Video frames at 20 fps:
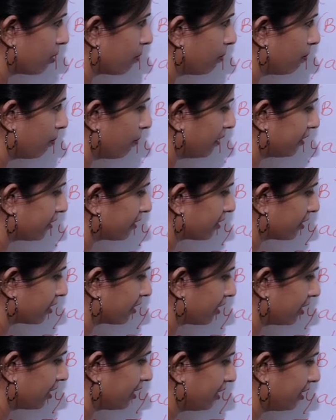
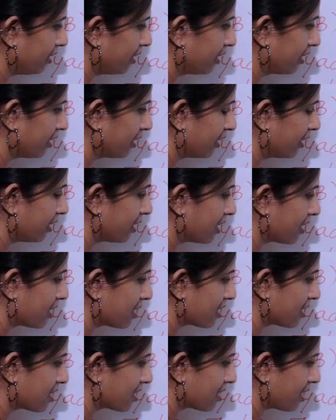Mr.
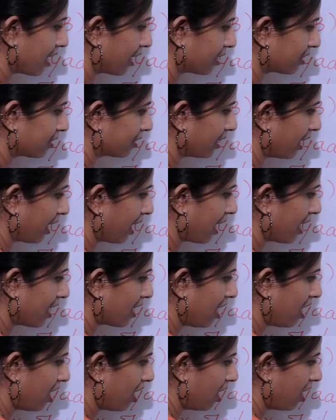
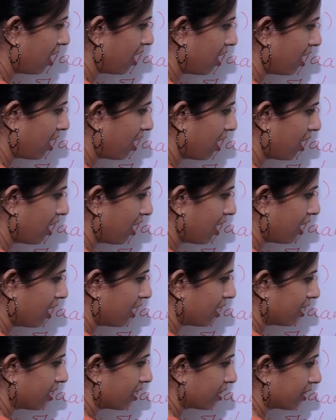Saxena.
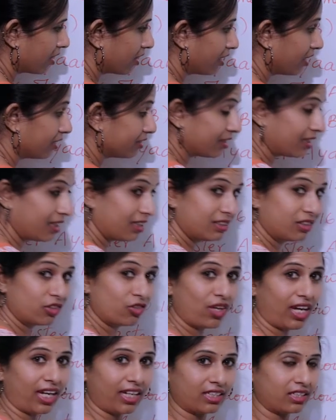This is
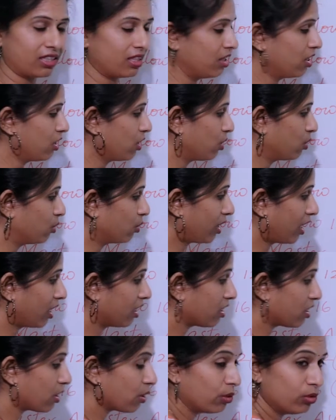right. You
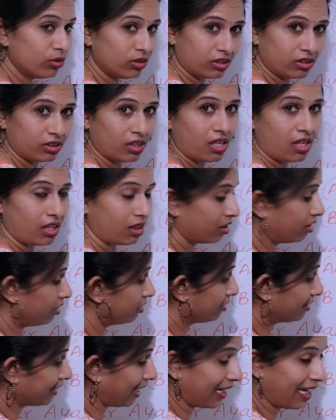can use
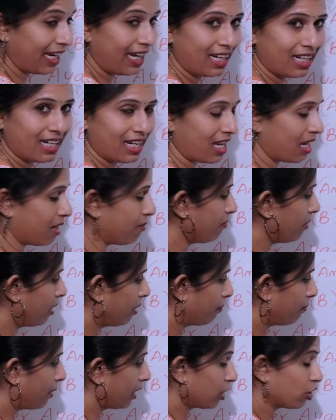the second name,
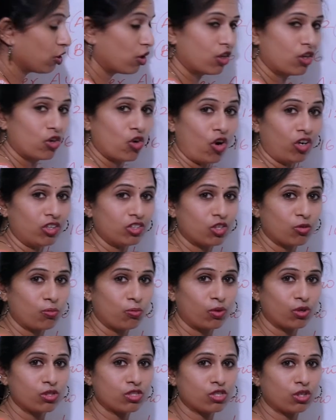but you are not
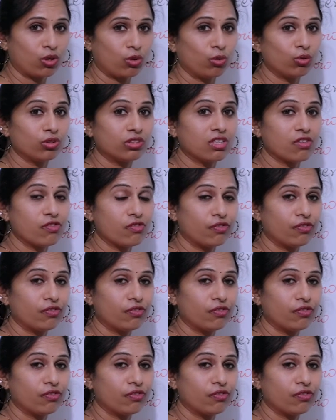supposed to use the